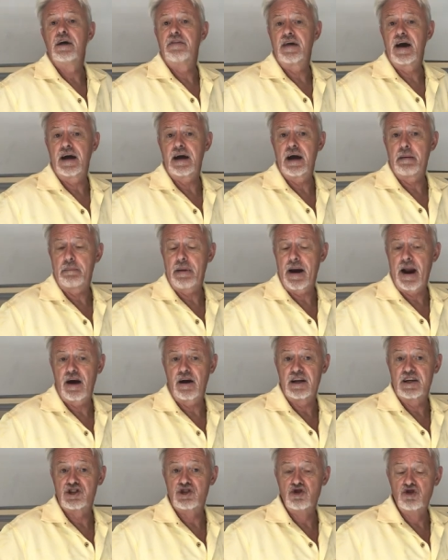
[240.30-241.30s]
That
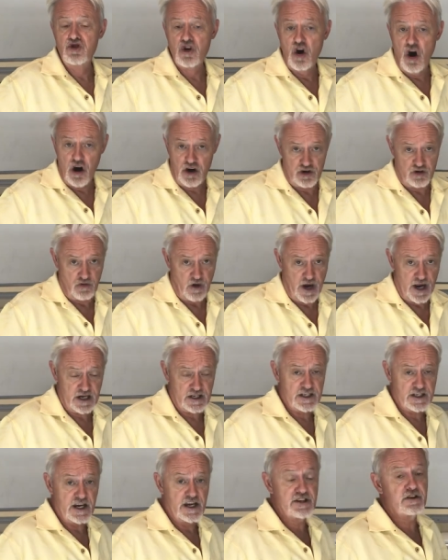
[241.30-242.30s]
apparently is not
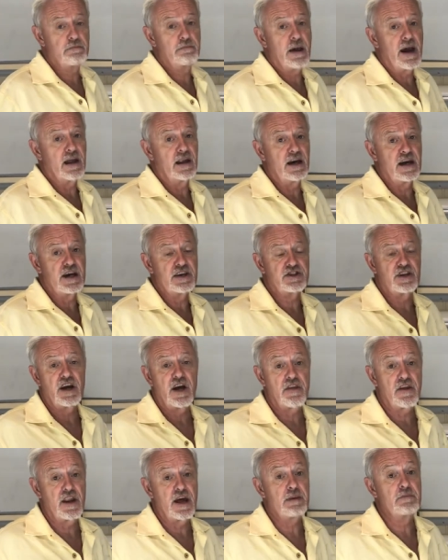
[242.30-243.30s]
correct. Isabella is
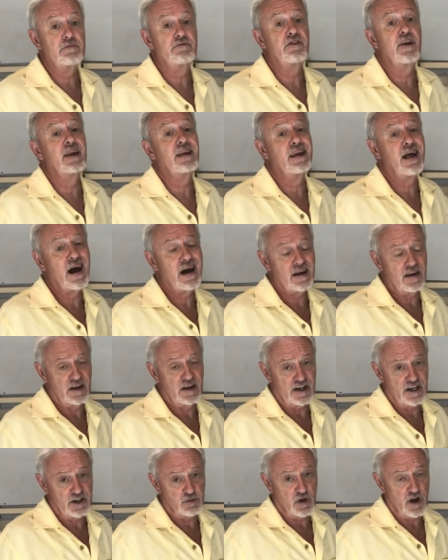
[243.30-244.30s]
another name for
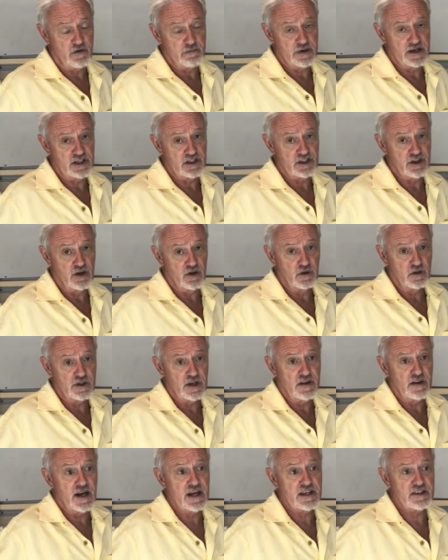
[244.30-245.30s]
lilac, is what I've been told,
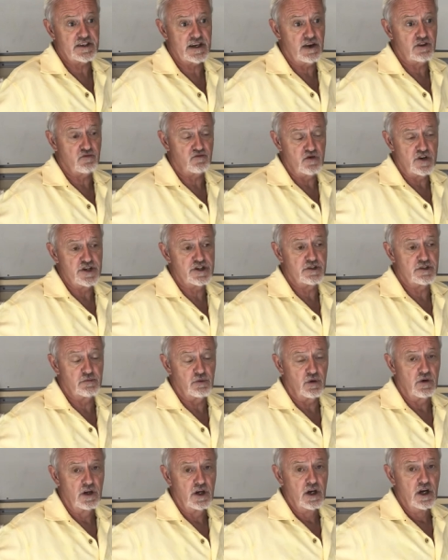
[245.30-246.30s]
and that sounds
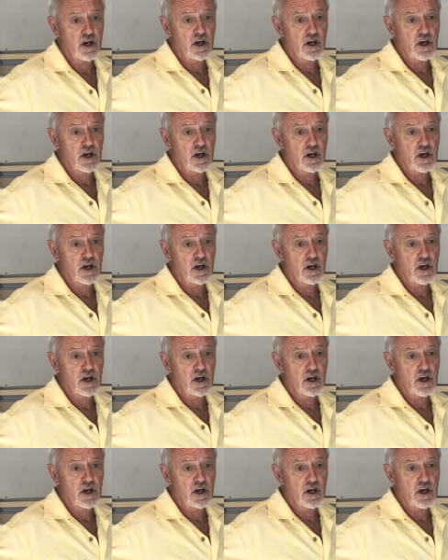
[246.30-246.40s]
reasonable.